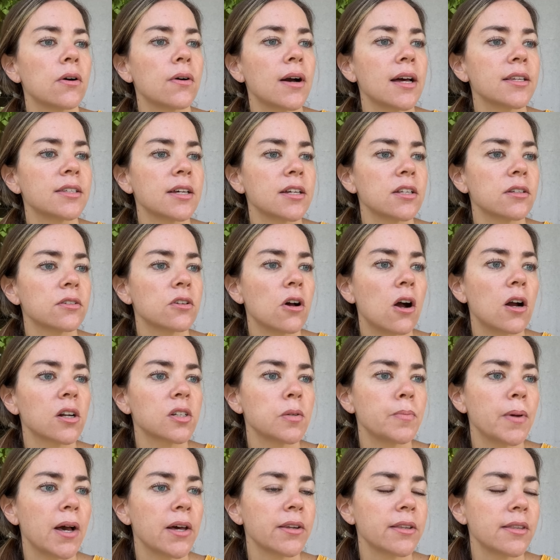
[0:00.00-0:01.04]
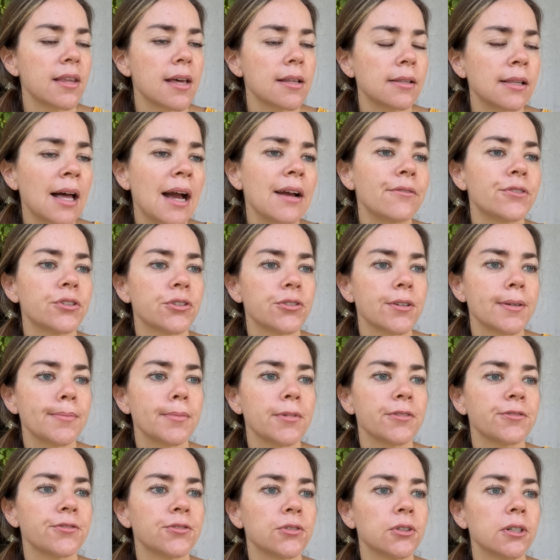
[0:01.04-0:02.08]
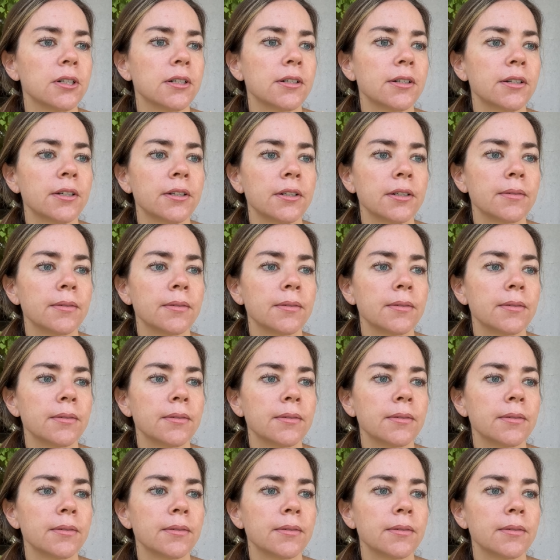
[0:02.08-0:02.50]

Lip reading: as I talked about in that live stream before,